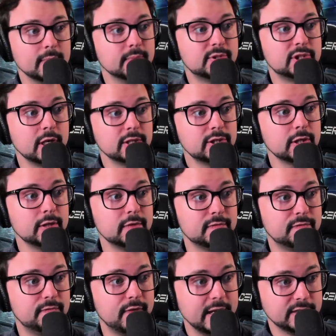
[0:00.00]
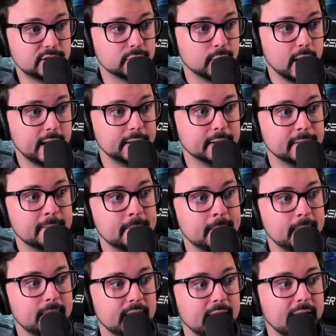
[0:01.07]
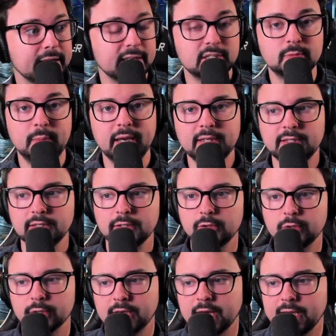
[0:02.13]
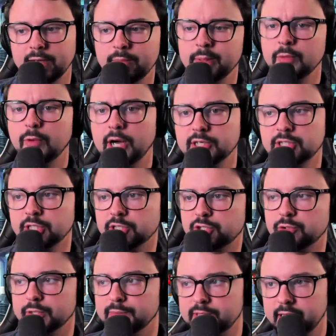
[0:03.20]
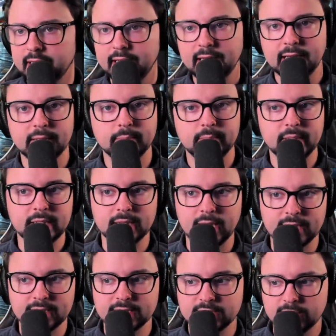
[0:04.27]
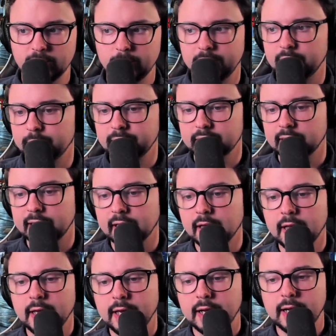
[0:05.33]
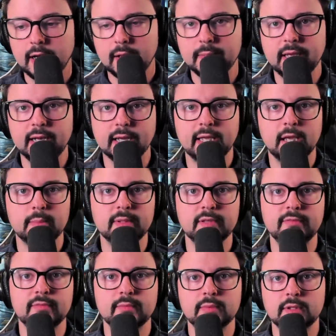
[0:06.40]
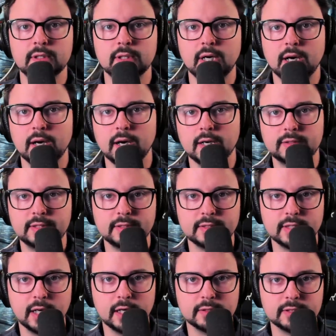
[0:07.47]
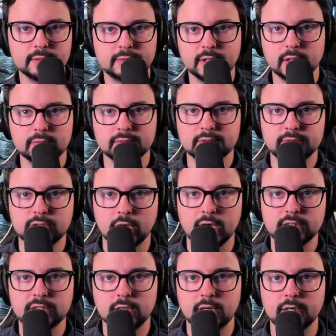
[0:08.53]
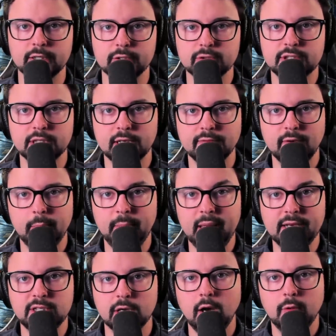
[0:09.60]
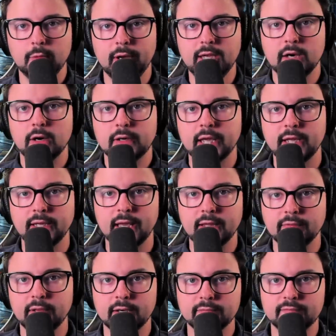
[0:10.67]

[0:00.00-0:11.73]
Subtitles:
such a good fence rider that I expect you to kind of be watching the stream today and being like this a little bit. Being like, oh, man, I can't believe... Oh, no, don't... Josh, oh, you son of a bitch. Oh, wait, okay, yeah, yeah,